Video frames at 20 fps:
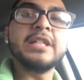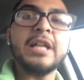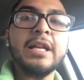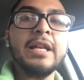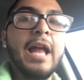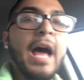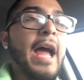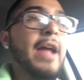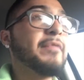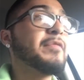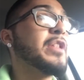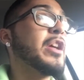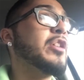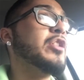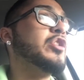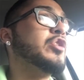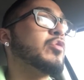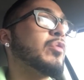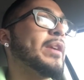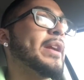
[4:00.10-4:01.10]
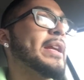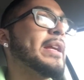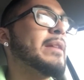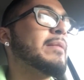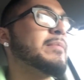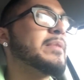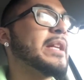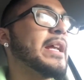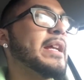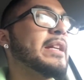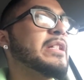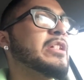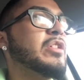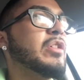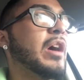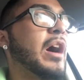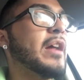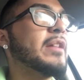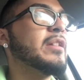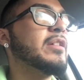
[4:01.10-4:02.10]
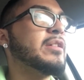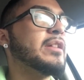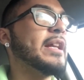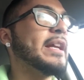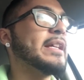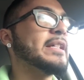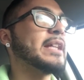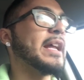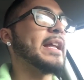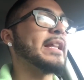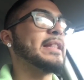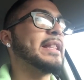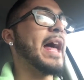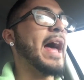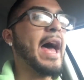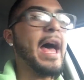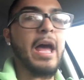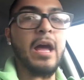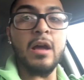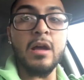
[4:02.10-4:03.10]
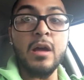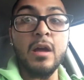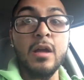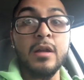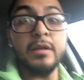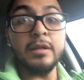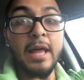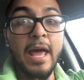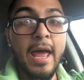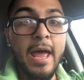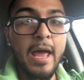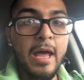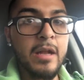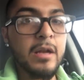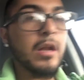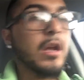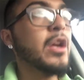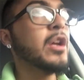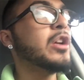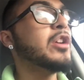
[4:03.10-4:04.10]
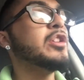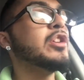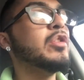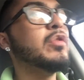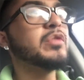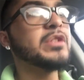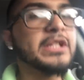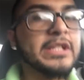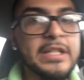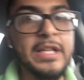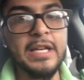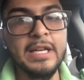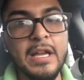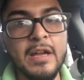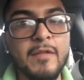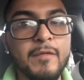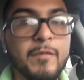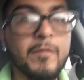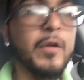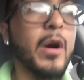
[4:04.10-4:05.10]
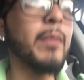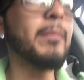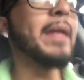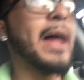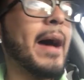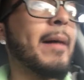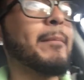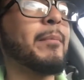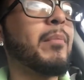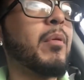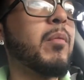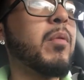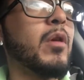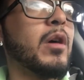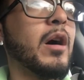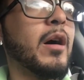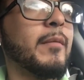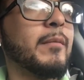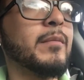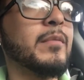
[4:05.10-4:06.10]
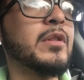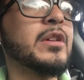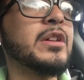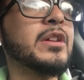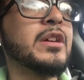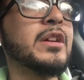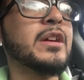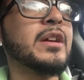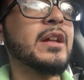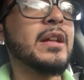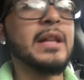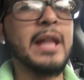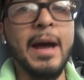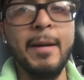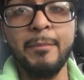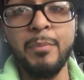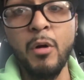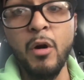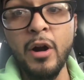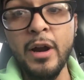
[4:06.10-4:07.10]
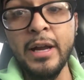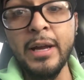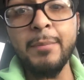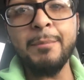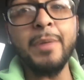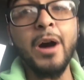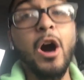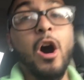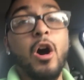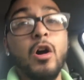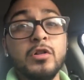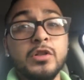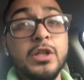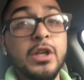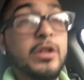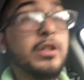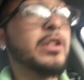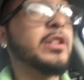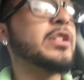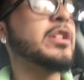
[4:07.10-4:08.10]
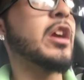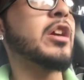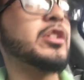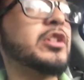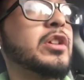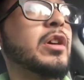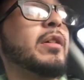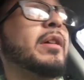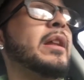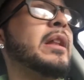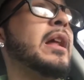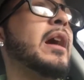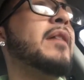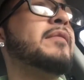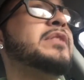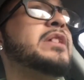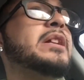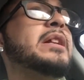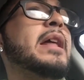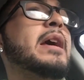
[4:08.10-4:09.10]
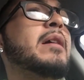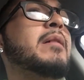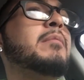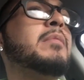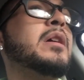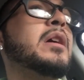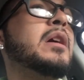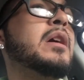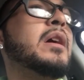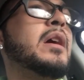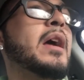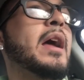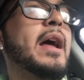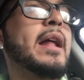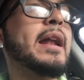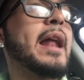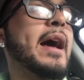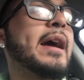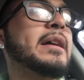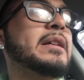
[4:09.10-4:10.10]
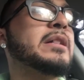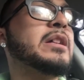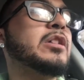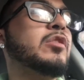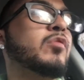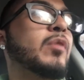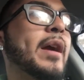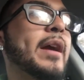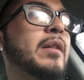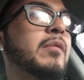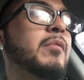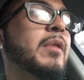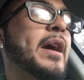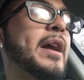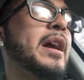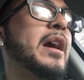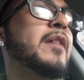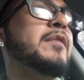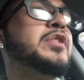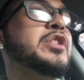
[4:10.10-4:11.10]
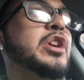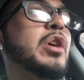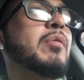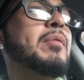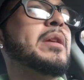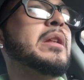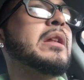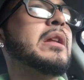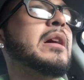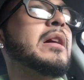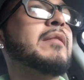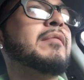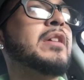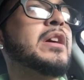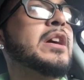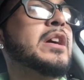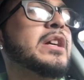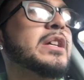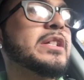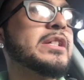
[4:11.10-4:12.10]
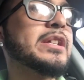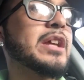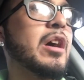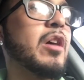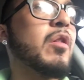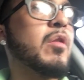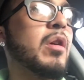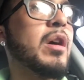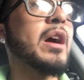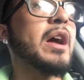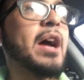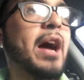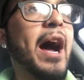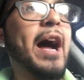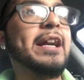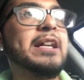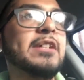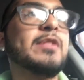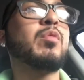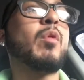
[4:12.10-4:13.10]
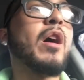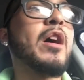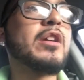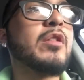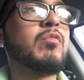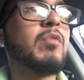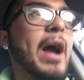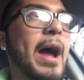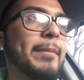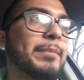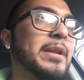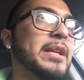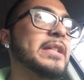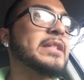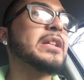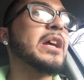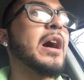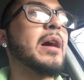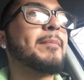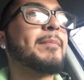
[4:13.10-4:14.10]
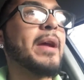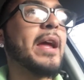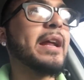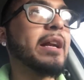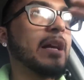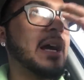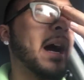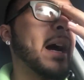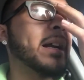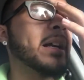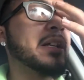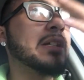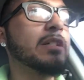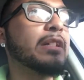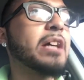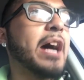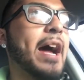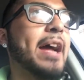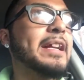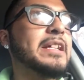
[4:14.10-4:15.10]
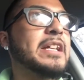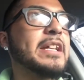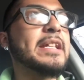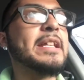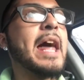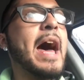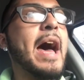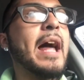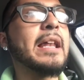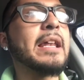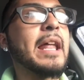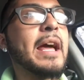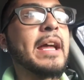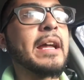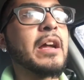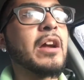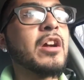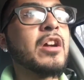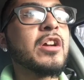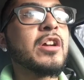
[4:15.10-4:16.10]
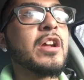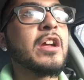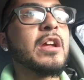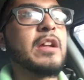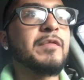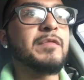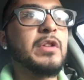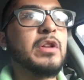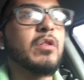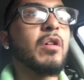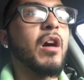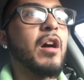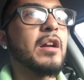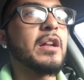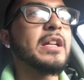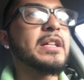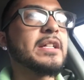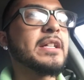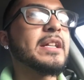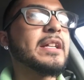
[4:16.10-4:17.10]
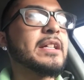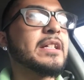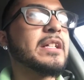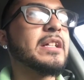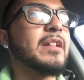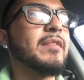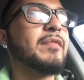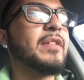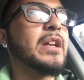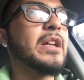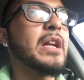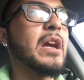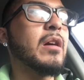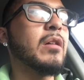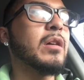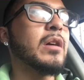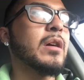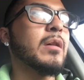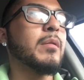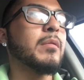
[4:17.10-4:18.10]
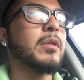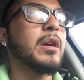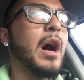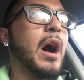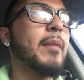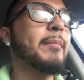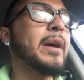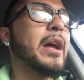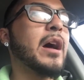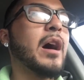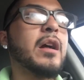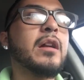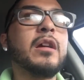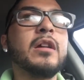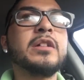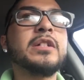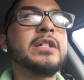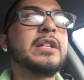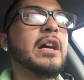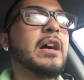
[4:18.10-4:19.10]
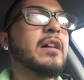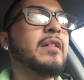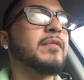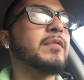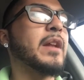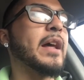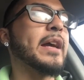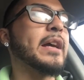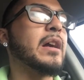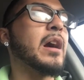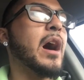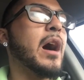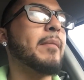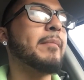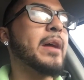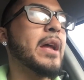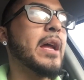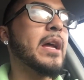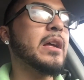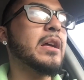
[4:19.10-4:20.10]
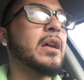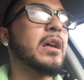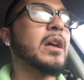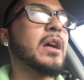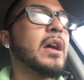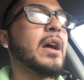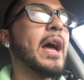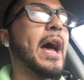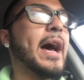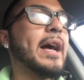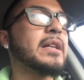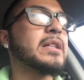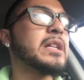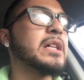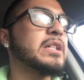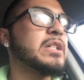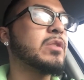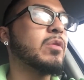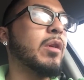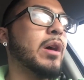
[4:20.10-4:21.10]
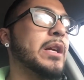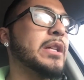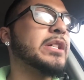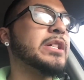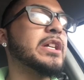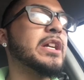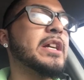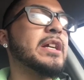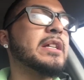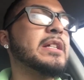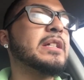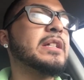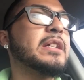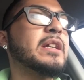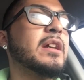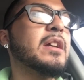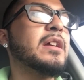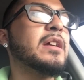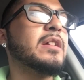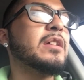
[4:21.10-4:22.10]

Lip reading: to life their dreams and to other things like that, then you see it from that point. But also you start showing love to them. And that is a great way of showing love. So I just wanted to wrap this up and kind of tie into that. Like, if you are listening to the video, comment on our stuff. Like, comment, ask us questions.